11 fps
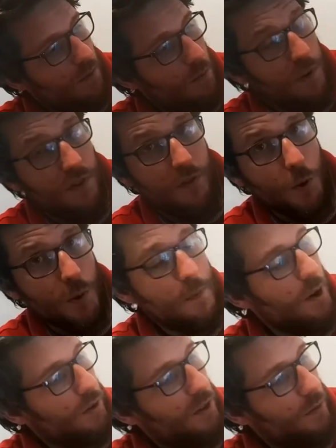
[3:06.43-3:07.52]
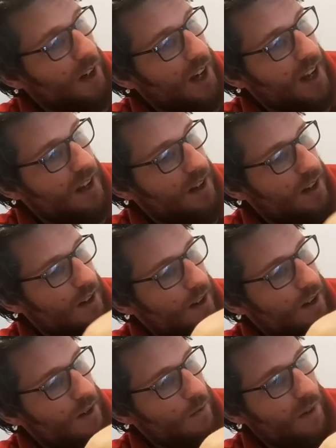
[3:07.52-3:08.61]
before we multiply,
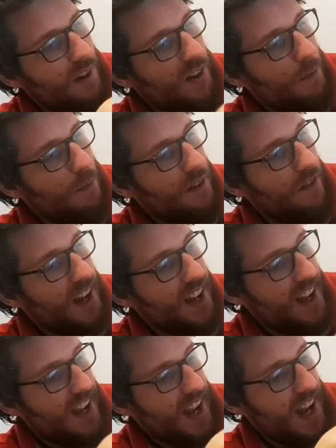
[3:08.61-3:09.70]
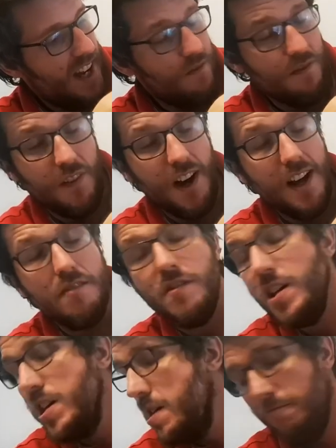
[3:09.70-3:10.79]
we simplify. 8 and 5?
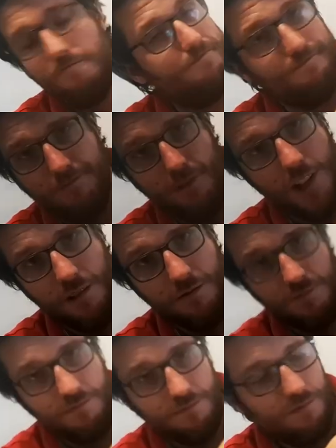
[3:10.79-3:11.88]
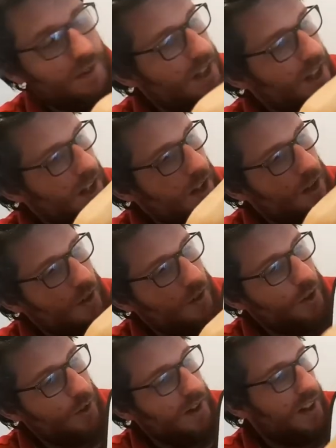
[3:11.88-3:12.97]
No.
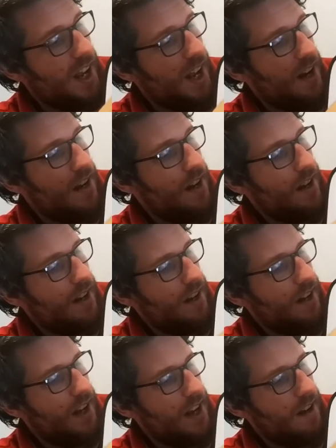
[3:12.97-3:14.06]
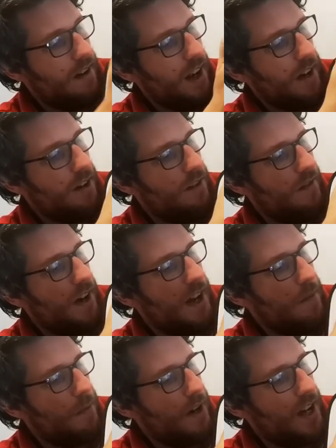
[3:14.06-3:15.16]
2 and 10? Yeah, I can divide
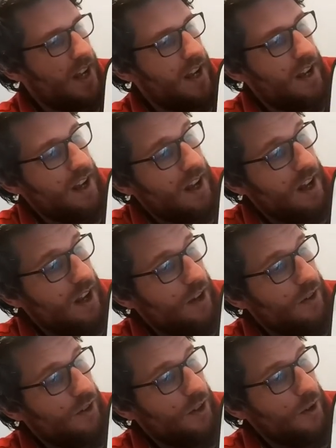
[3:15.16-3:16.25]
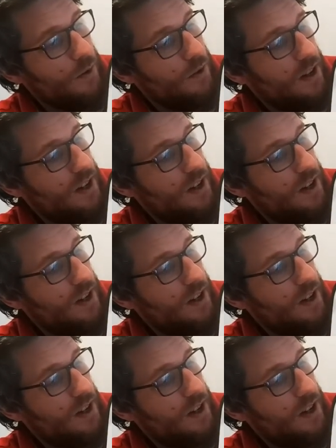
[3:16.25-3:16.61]
it by 2.